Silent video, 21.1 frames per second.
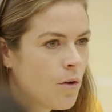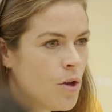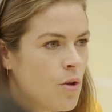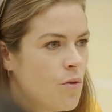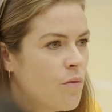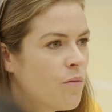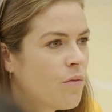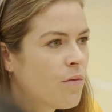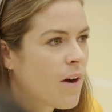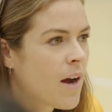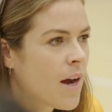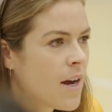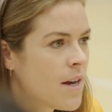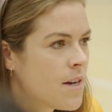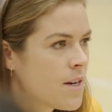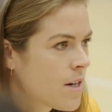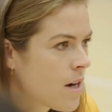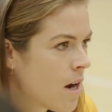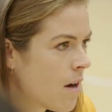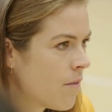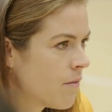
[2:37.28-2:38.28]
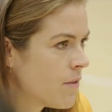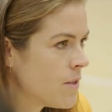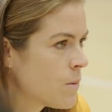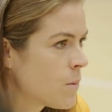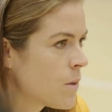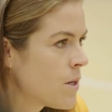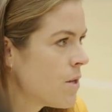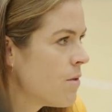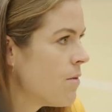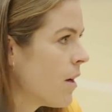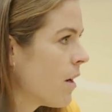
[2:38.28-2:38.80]
you find confidence?
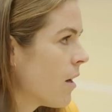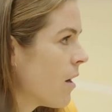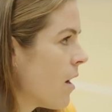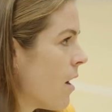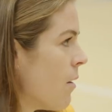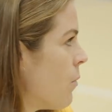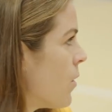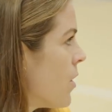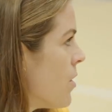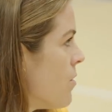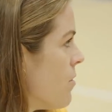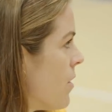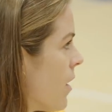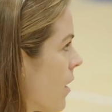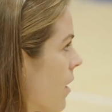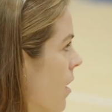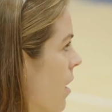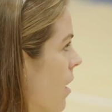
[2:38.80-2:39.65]
Where do you get